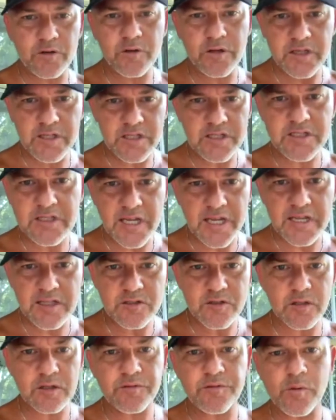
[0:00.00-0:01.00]
you just stay
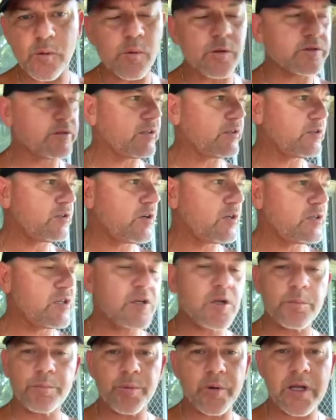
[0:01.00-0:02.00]
inside the four walls of the church,
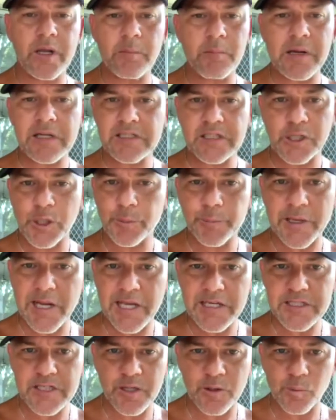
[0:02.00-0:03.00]
you're not bringing much
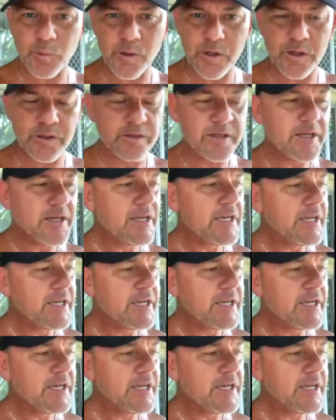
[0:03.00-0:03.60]
illumination to the world.